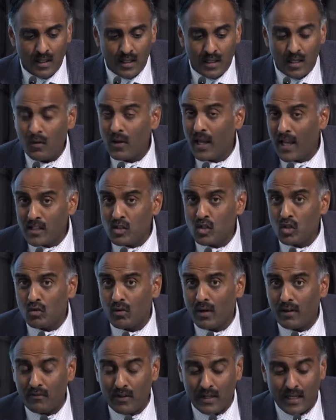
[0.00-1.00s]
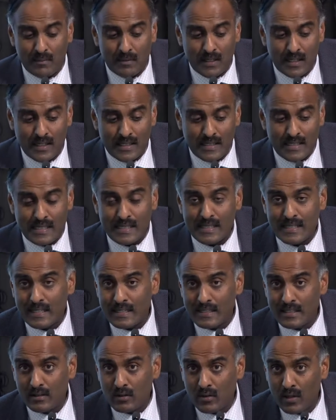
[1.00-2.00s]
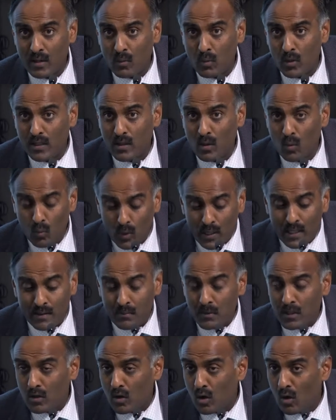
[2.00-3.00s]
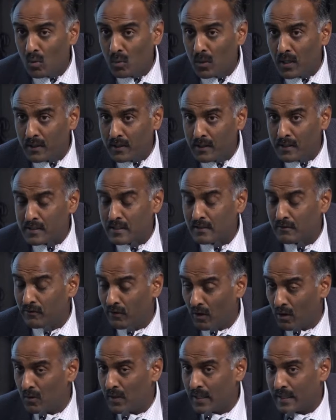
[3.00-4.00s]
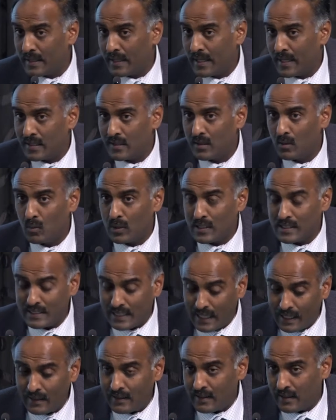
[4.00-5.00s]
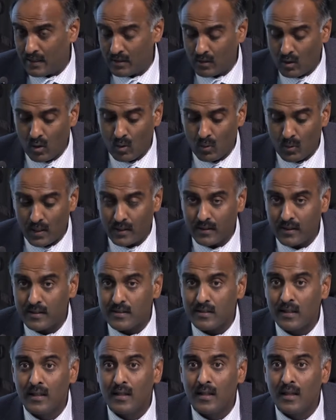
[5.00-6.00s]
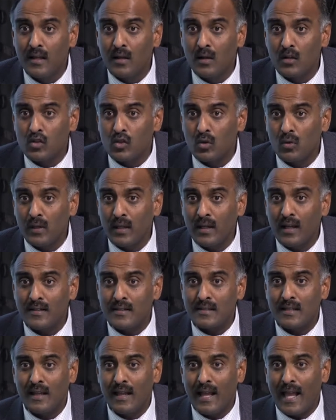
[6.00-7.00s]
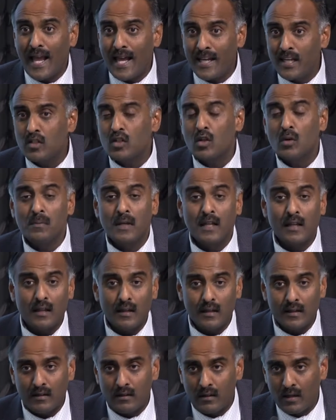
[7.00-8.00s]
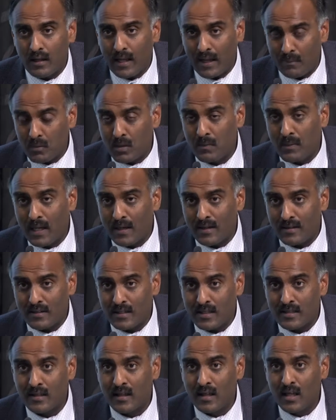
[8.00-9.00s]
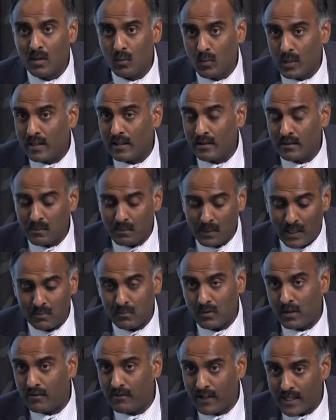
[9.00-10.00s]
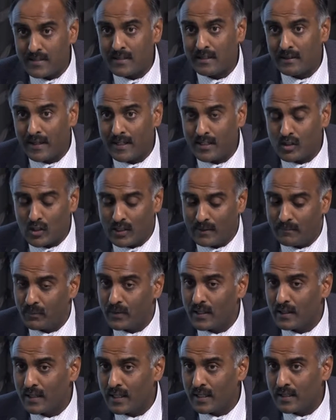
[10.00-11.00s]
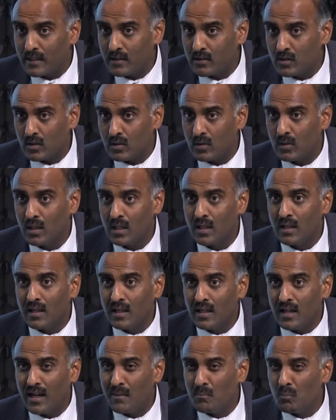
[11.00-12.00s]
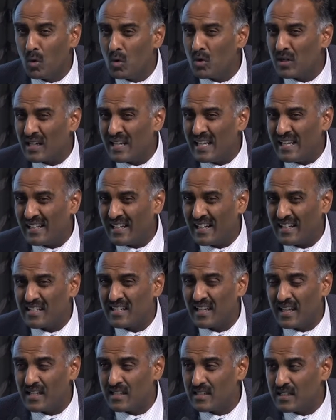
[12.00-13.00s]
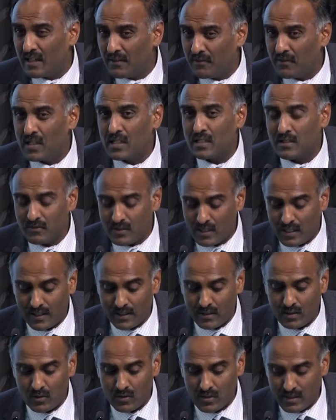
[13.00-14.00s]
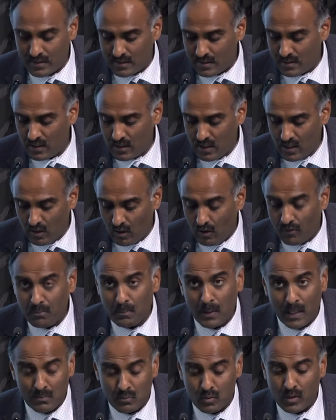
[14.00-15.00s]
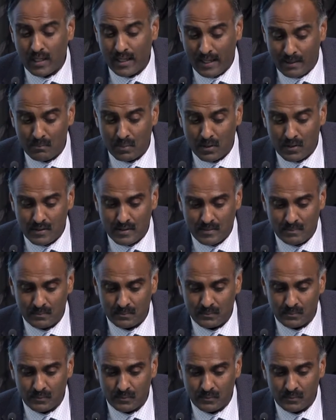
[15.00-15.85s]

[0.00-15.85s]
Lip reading: Now, angiography came in 1963 with William and co-workers, and following that with Dallin and co-workers, showing us anatomical abnormalities within the pulmonary vasculature, leading to a more clear-cut and definitive diagnosis of pulmonary embolism.